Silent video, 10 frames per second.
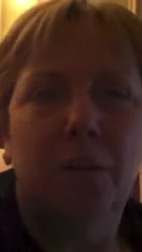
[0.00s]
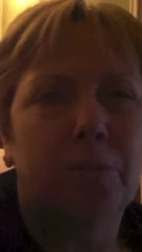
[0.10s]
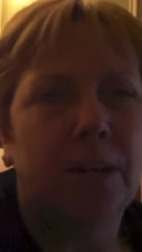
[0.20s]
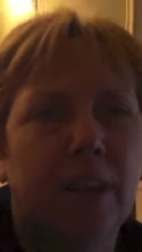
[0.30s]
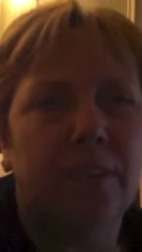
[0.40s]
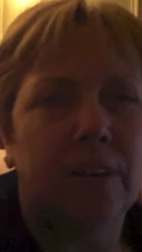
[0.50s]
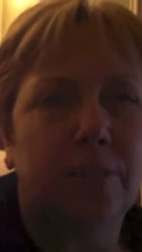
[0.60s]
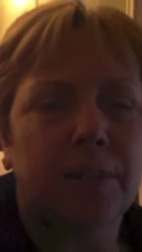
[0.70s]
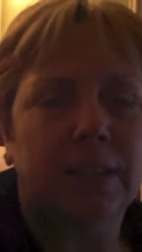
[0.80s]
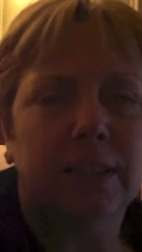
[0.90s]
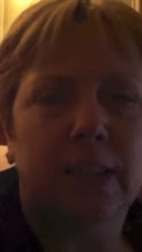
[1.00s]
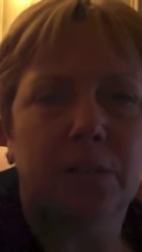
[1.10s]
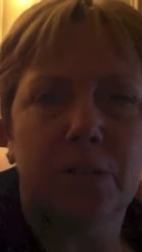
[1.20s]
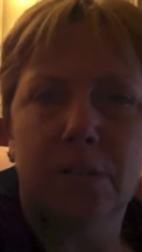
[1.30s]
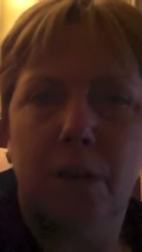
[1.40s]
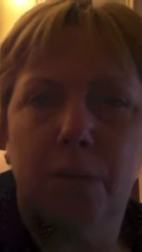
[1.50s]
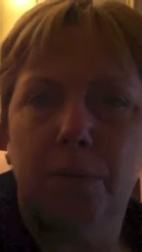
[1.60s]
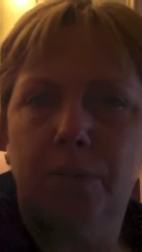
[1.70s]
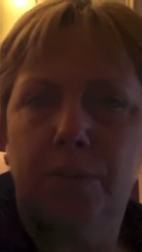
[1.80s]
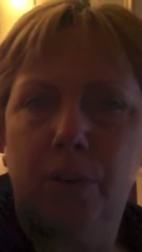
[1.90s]
Would be lovely if Pete's dad was
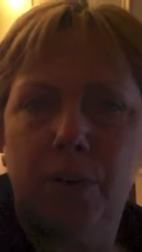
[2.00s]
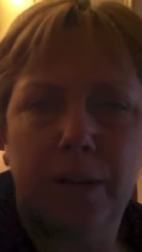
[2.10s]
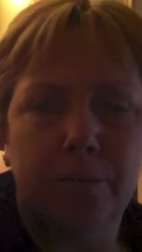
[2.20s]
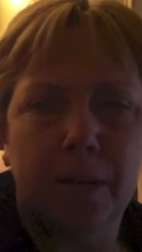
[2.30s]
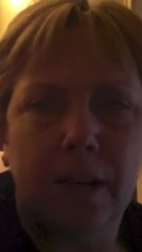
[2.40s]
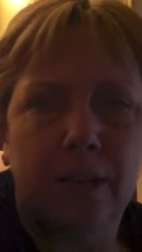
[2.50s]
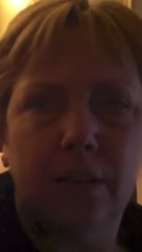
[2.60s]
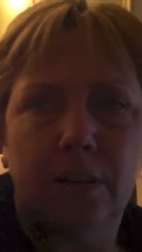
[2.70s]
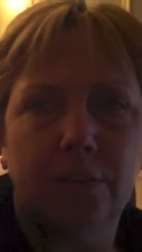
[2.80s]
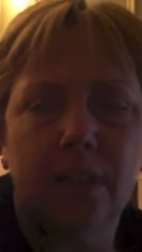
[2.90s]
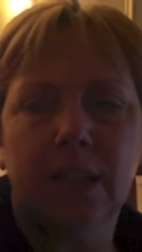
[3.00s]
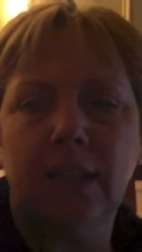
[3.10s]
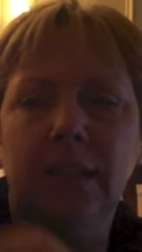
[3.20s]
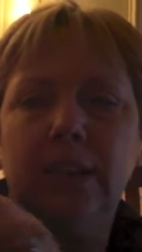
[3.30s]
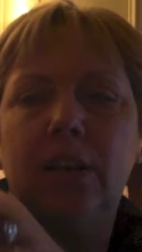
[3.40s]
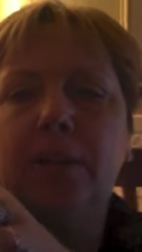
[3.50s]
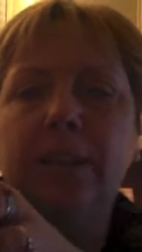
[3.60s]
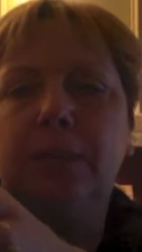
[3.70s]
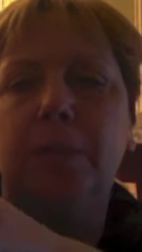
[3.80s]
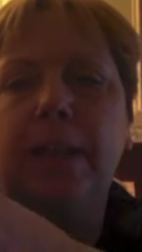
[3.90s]
home for it, but I don't think he's
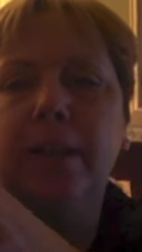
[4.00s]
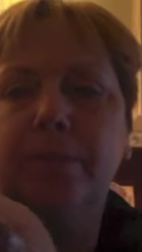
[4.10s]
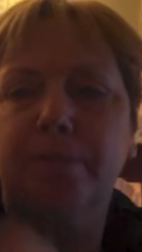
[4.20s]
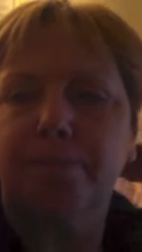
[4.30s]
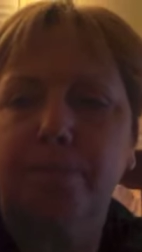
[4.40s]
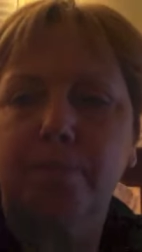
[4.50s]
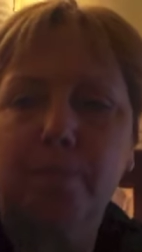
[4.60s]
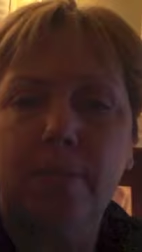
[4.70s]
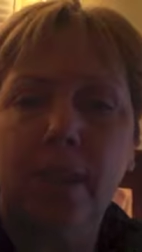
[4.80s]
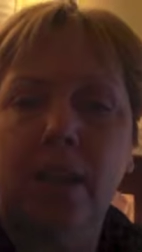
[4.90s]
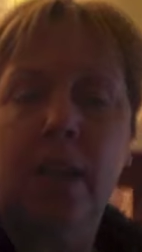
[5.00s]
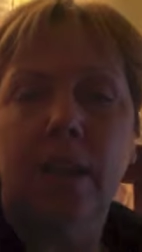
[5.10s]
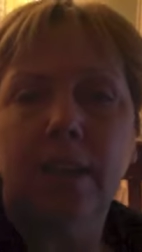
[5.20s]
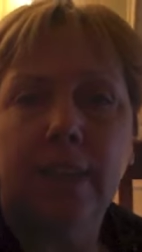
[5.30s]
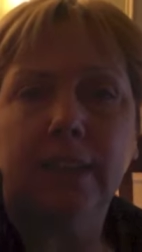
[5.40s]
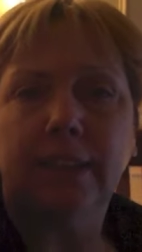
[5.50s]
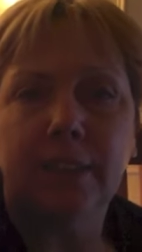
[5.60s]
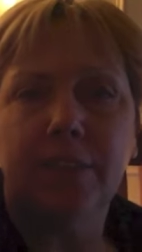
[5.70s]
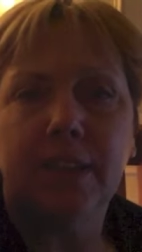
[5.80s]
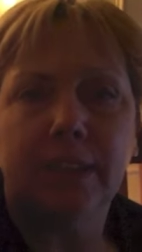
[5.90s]
going to be.
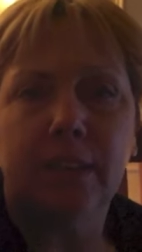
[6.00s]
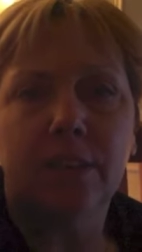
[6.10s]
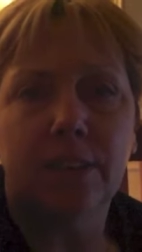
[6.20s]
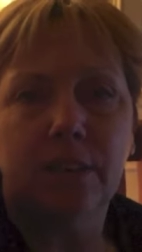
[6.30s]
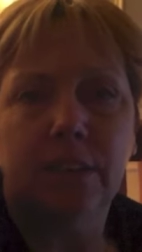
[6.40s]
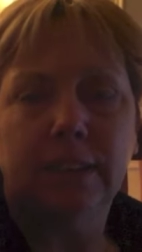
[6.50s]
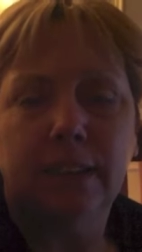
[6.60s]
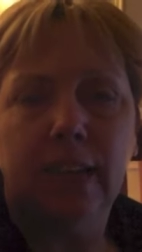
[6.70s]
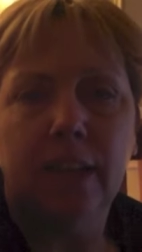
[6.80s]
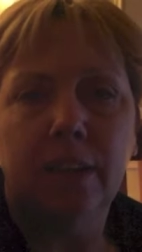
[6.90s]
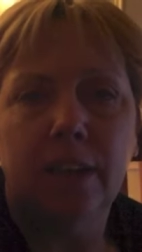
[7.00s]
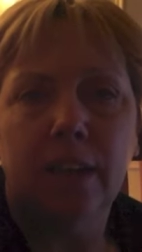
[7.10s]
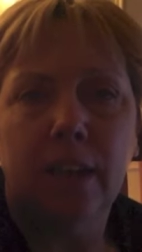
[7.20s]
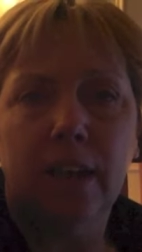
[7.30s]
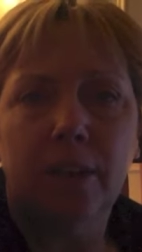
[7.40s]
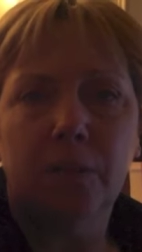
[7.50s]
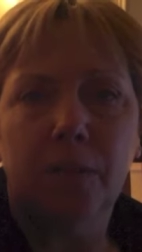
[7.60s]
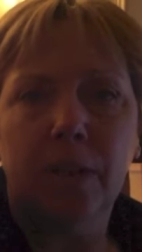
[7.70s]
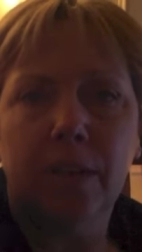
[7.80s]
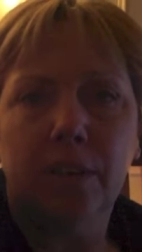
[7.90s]
Thanksgiving is on Thursday, and
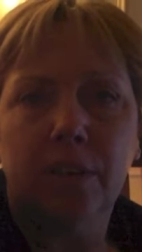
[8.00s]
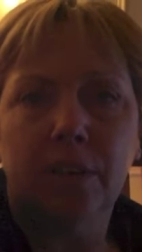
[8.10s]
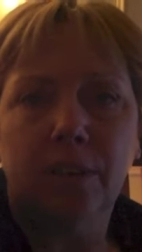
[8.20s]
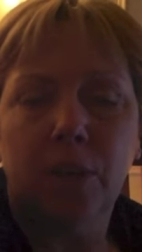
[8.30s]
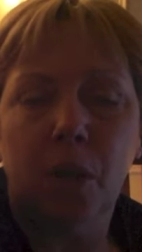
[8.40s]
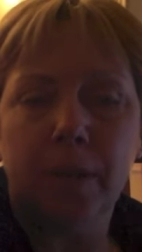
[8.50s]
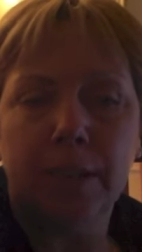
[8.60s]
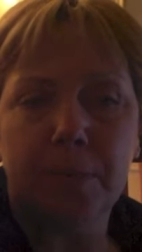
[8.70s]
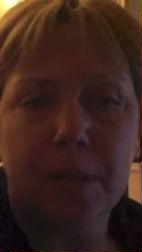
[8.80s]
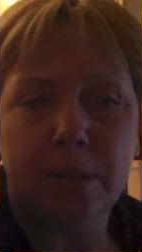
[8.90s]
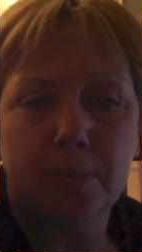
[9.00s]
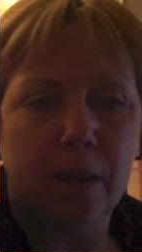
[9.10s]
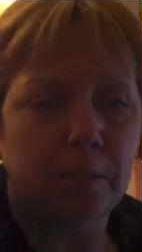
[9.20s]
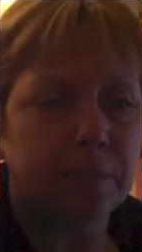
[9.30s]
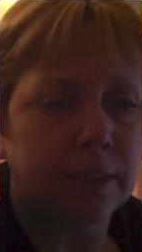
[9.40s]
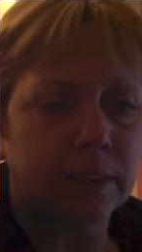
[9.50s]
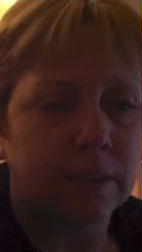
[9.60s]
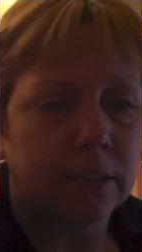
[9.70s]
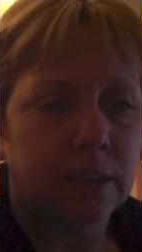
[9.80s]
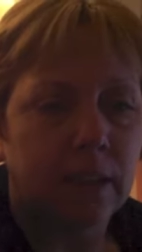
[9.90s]
we're going to Pete's mom's,
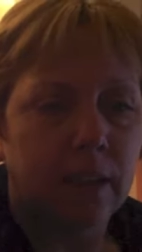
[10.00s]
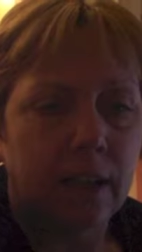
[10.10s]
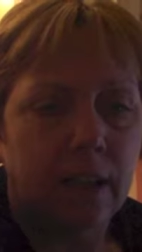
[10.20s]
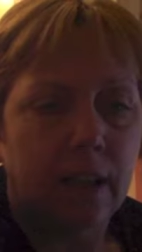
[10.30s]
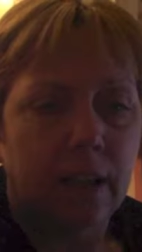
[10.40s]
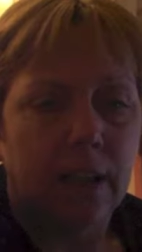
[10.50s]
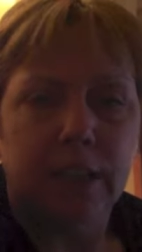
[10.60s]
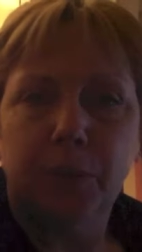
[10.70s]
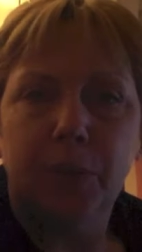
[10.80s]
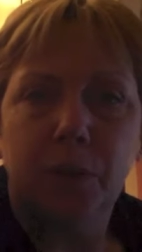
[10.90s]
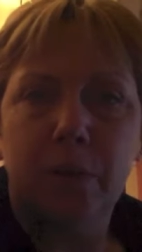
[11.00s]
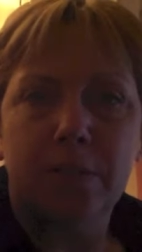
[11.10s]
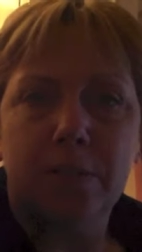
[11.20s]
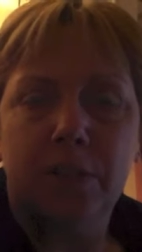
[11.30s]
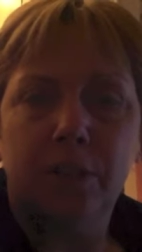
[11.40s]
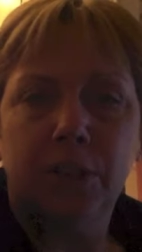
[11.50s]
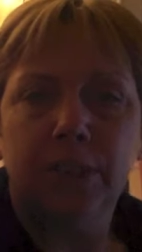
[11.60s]
as we always do.